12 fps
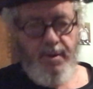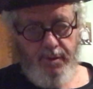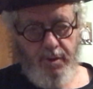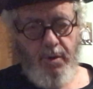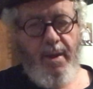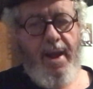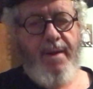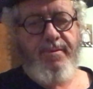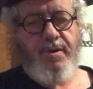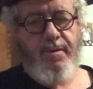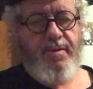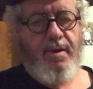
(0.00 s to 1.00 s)
two halves
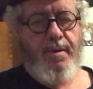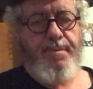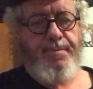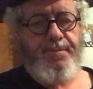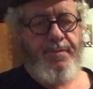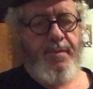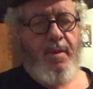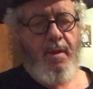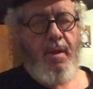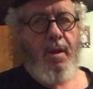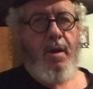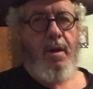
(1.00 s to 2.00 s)
of the
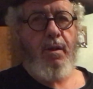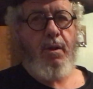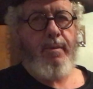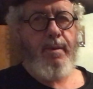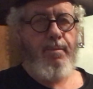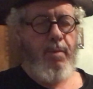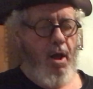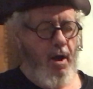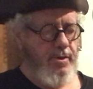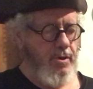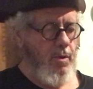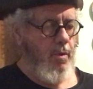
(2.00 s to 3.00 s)
aluminum
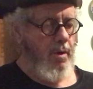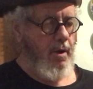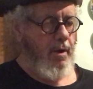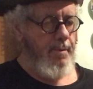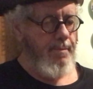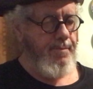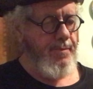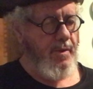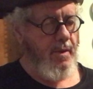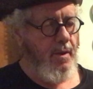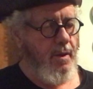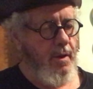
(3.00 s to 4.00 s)
blocks going on them.
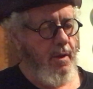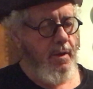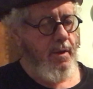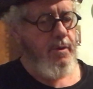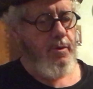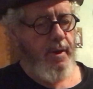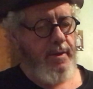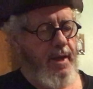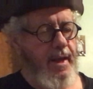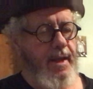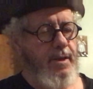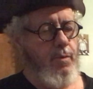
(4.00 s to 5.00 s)
So I
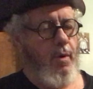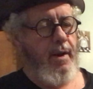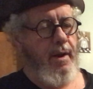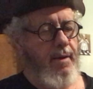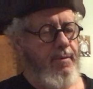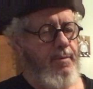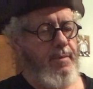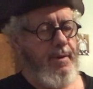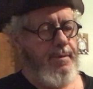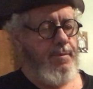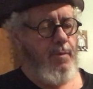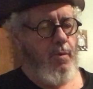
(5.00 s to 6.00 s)
take each one of them
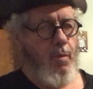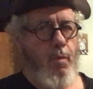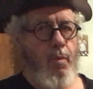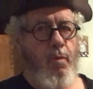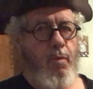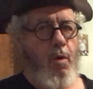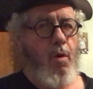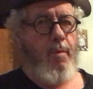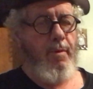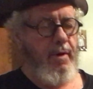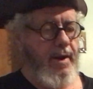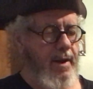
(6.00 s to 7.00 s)
and roll
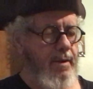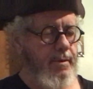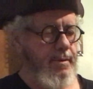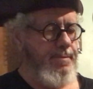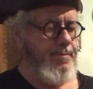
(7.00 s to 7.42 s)
them around.